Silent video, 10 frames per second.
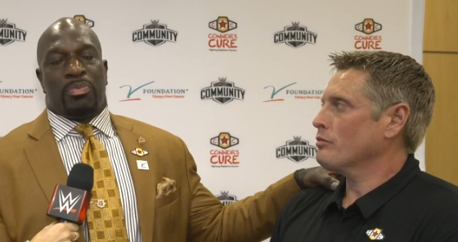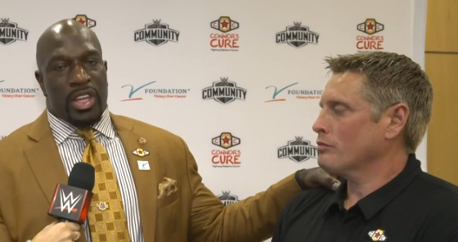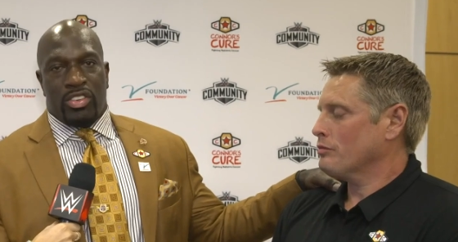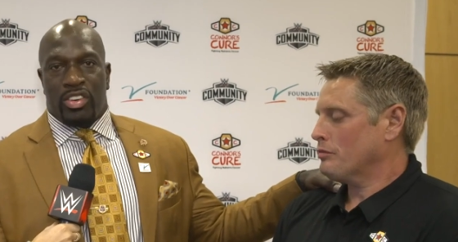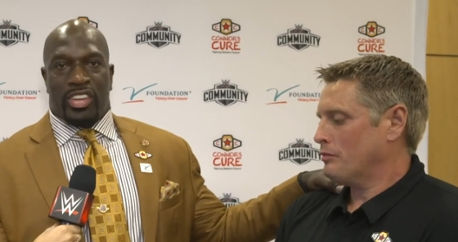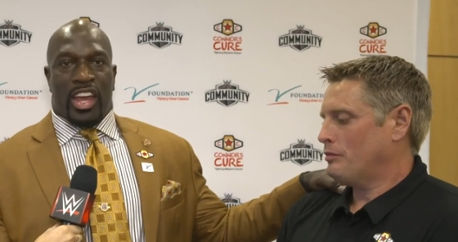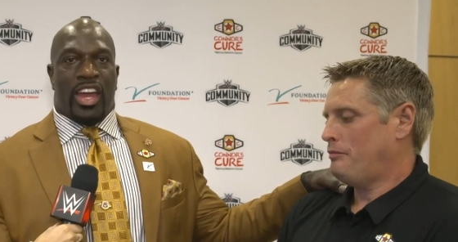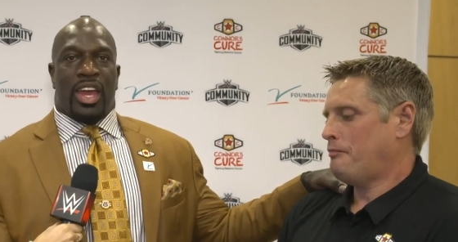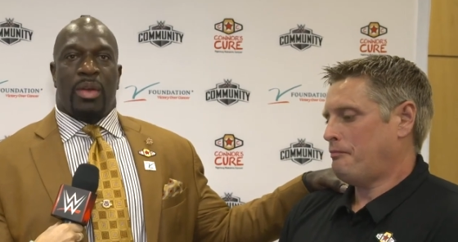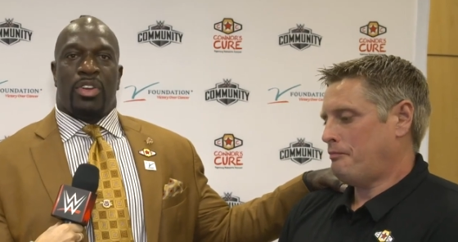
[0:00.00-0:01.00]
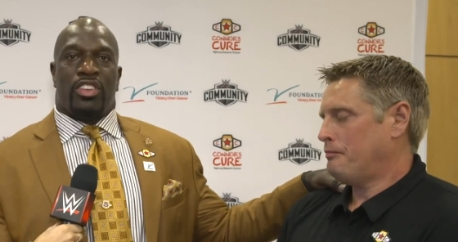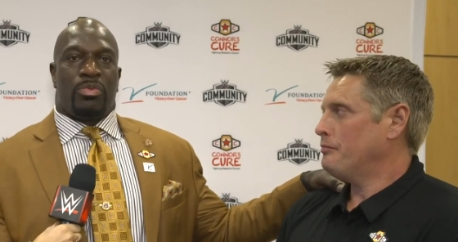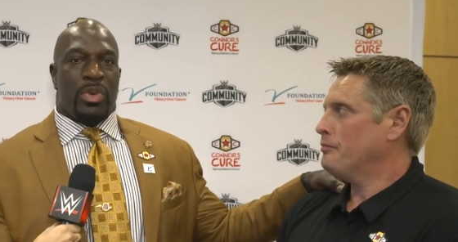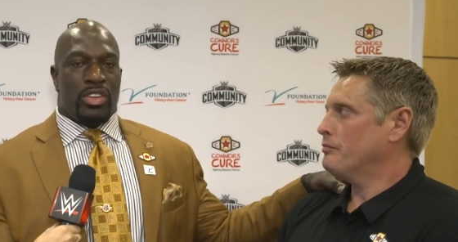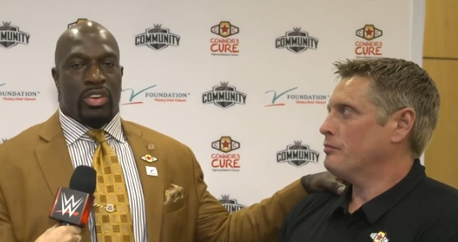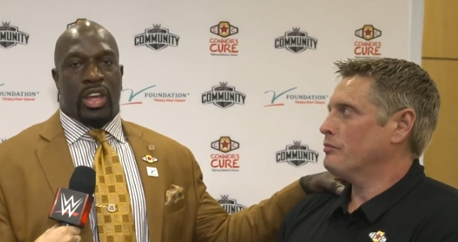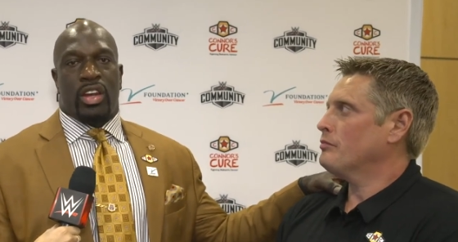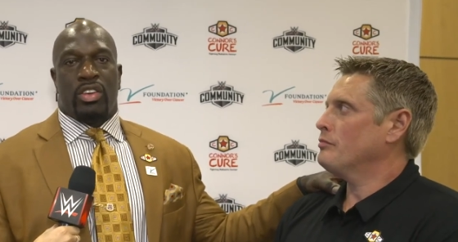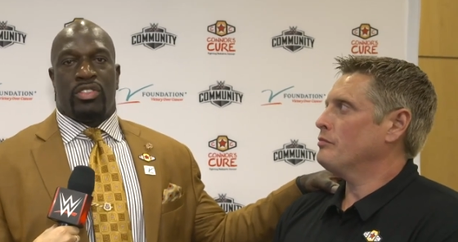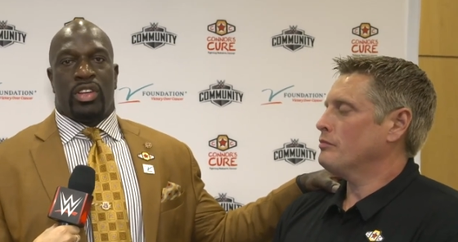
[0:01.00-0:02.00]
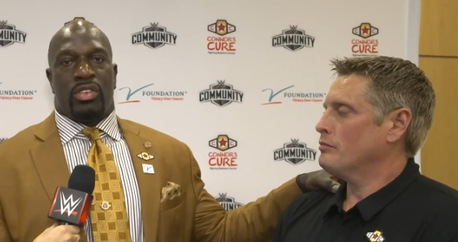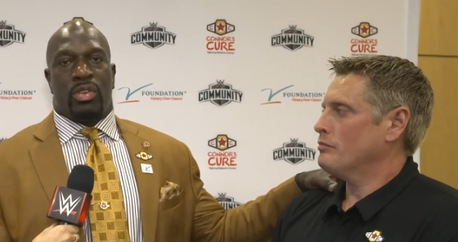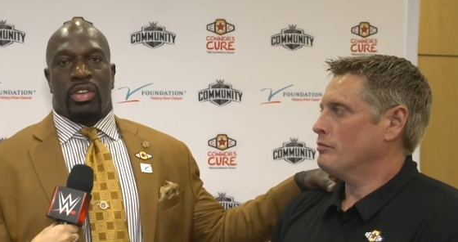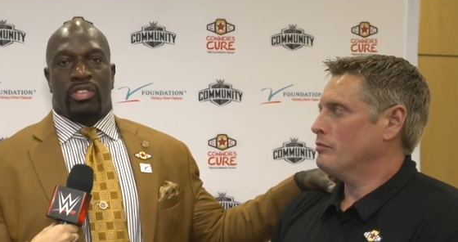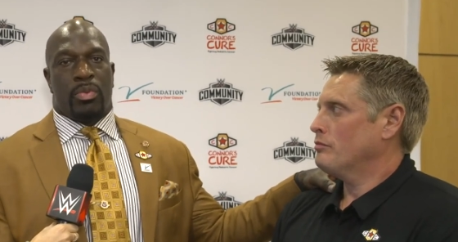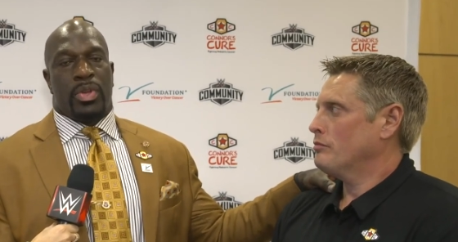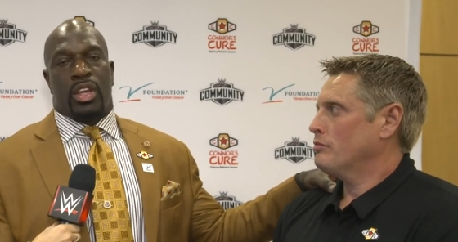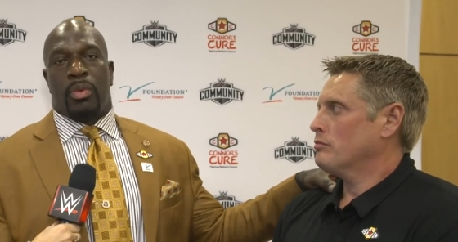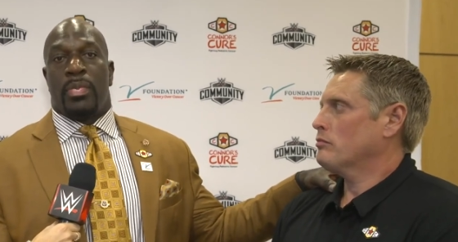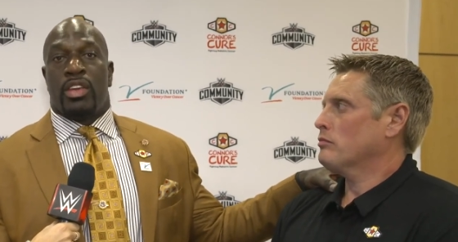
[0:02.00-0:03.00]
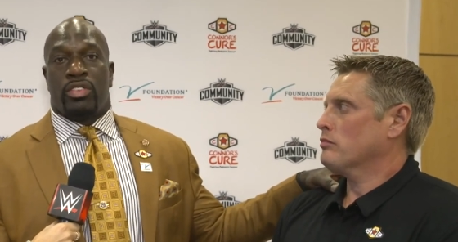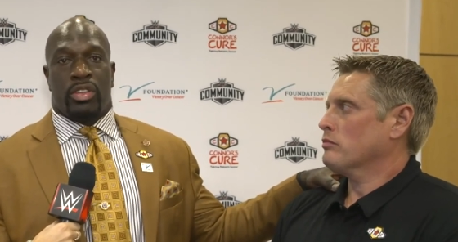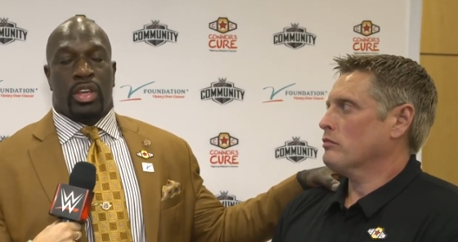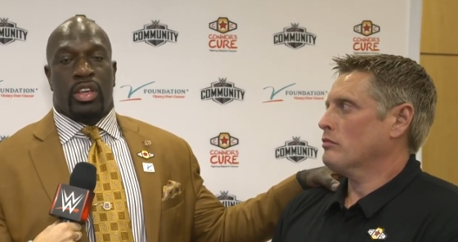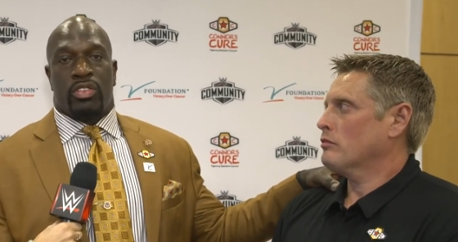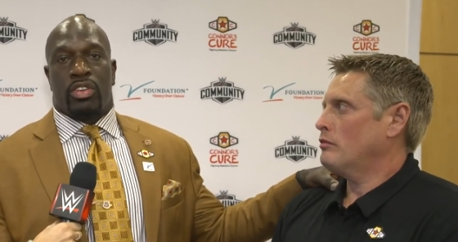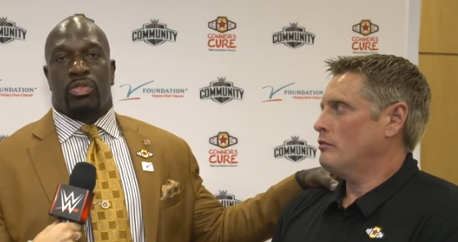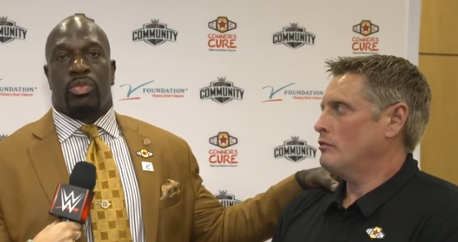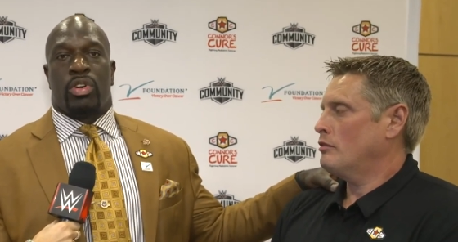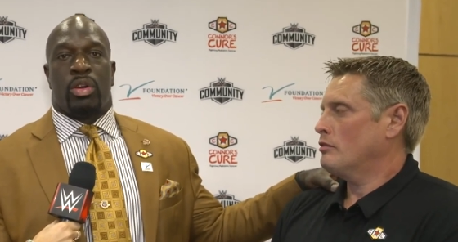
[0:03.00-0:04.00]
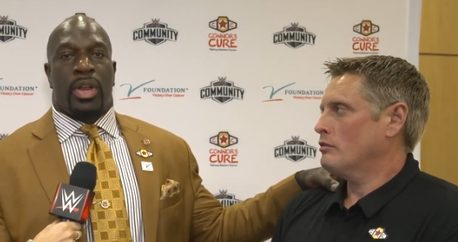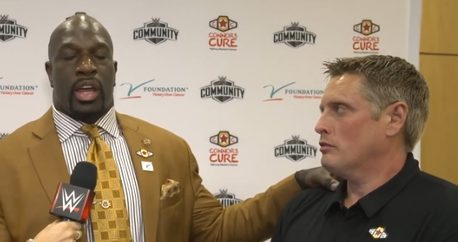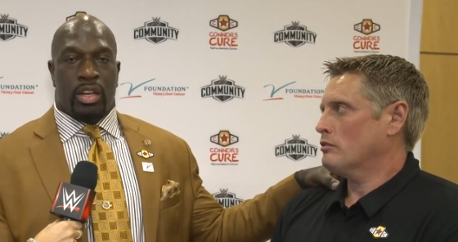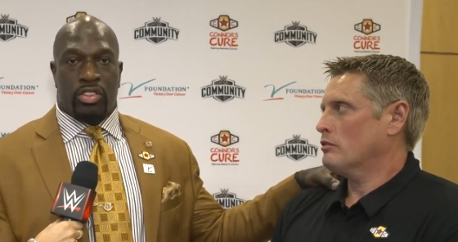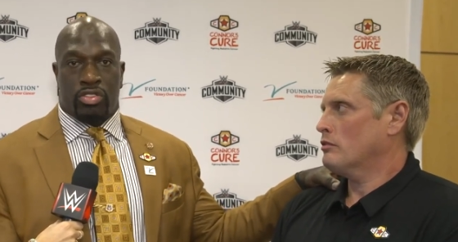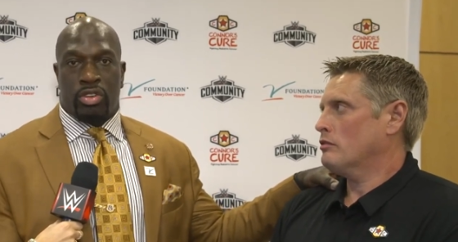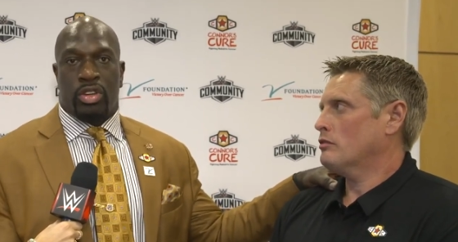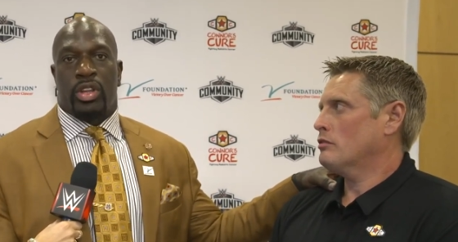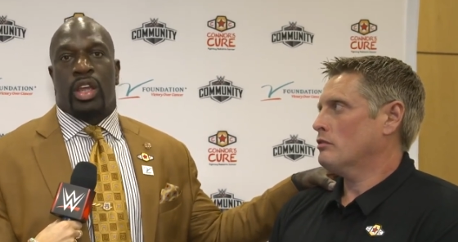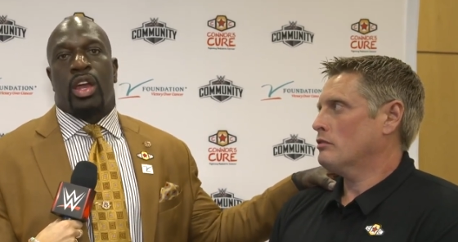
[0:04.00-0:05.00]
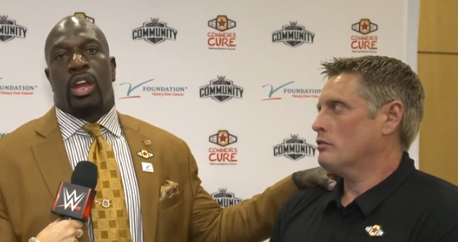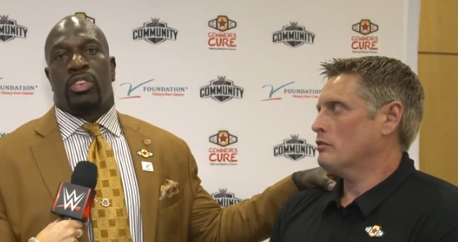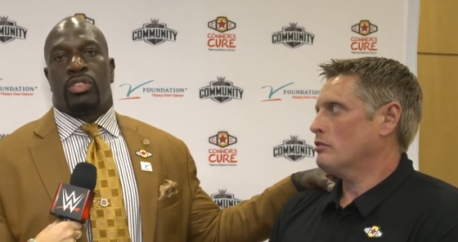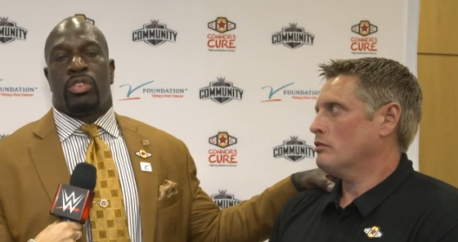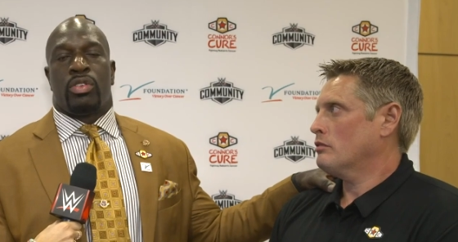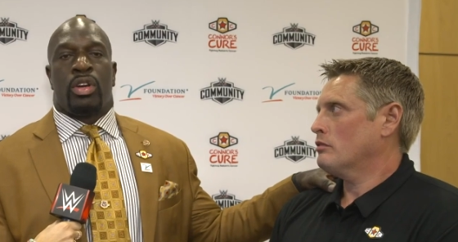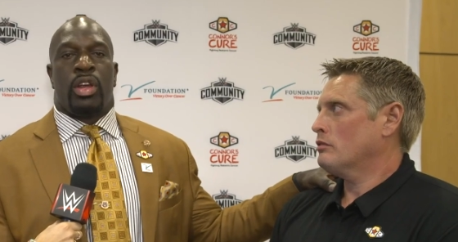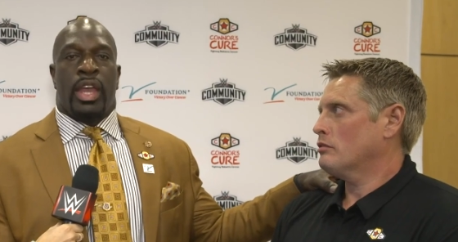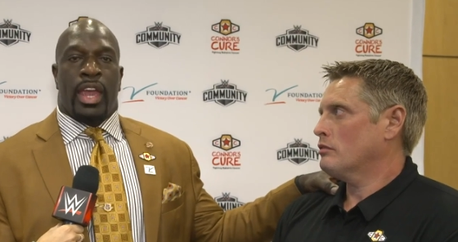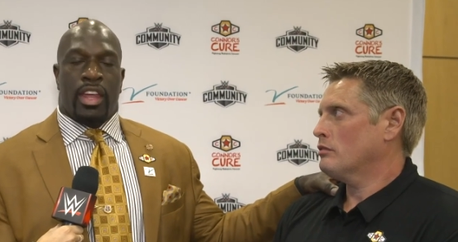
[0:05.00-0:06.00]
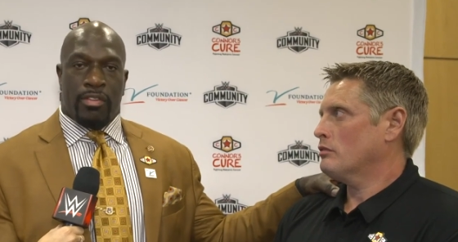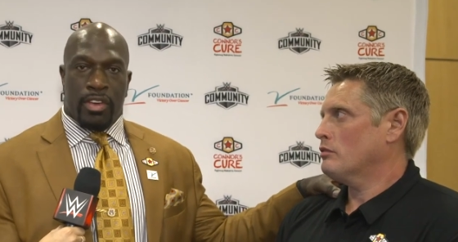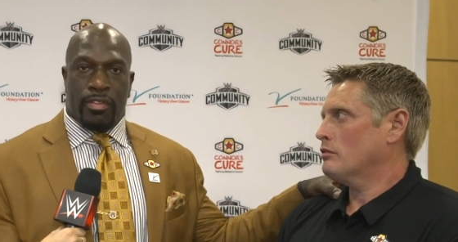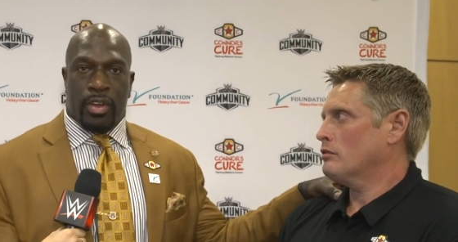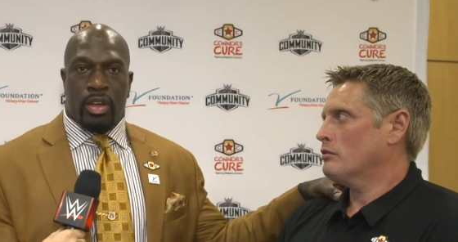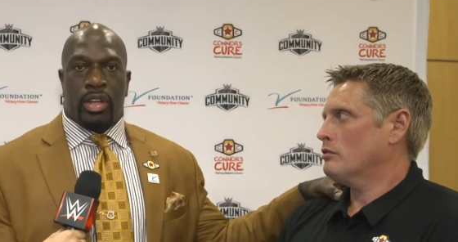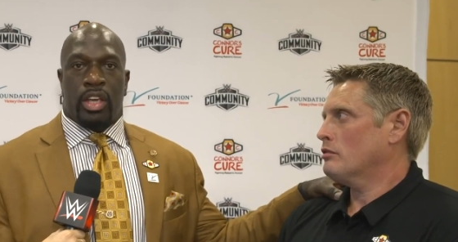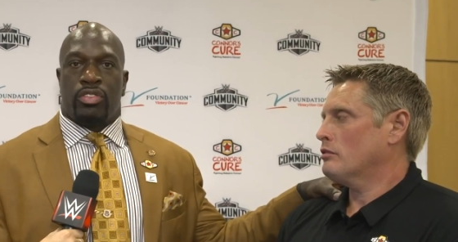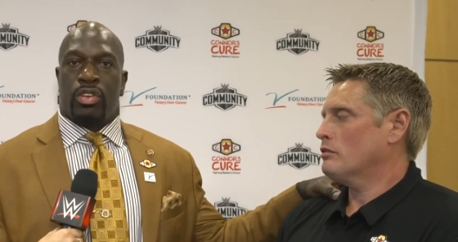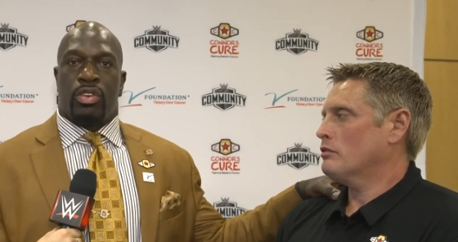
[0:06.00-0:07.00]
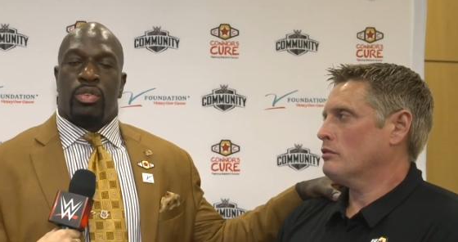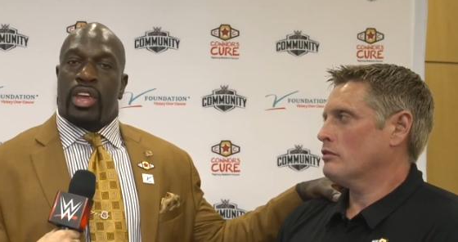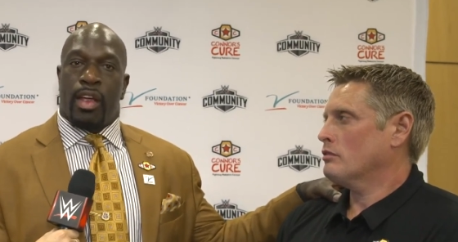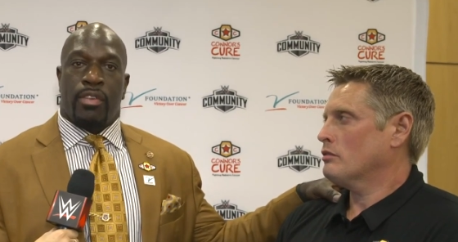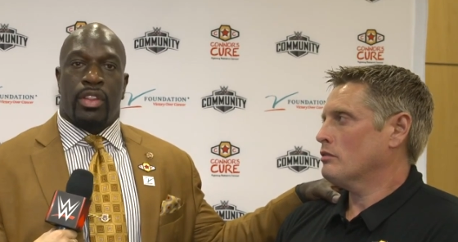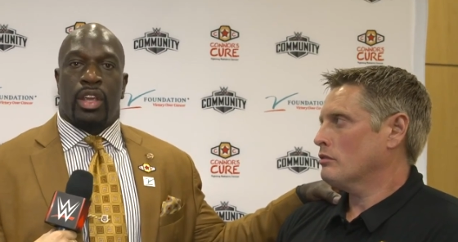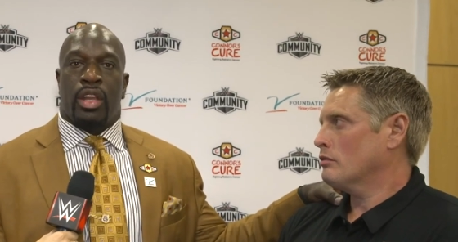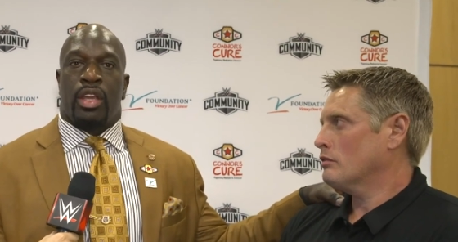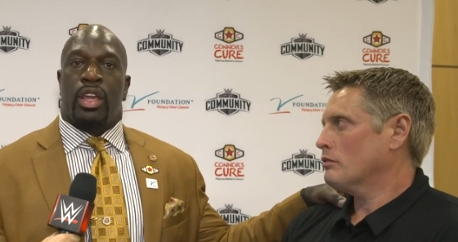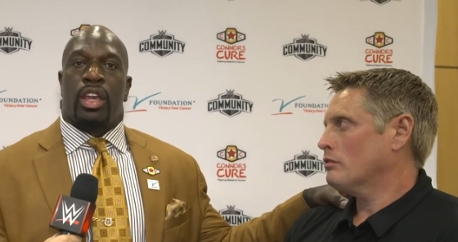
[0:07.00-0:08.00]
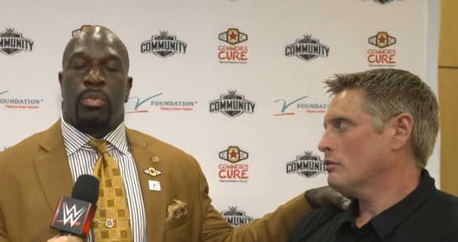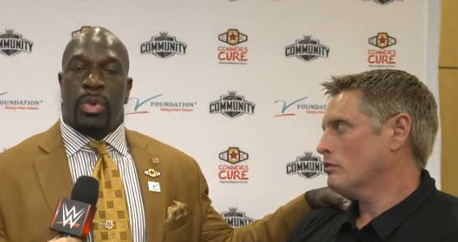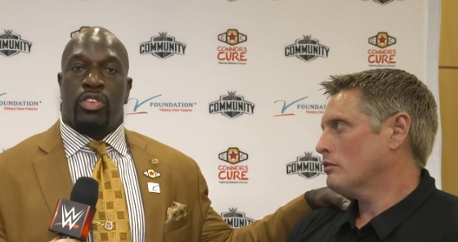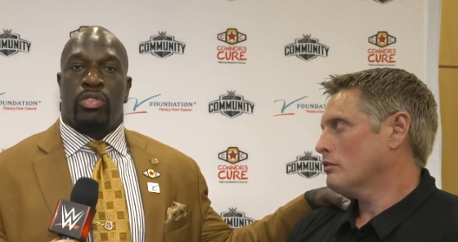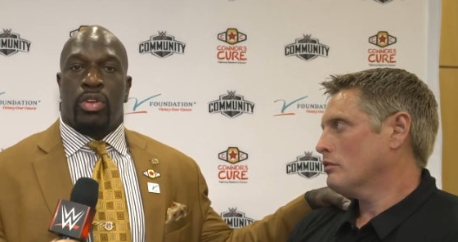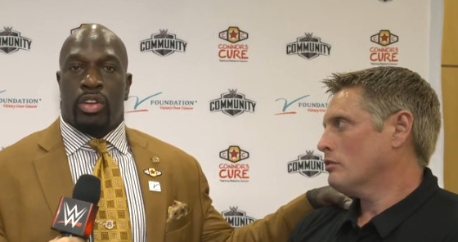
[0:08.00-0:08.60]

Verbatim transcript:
Speaker 1: spend your time and spend your energy doing so many amazing things in this world, but I can assure you that Connor's Cure and the V Foundation are doing everything they can to make sure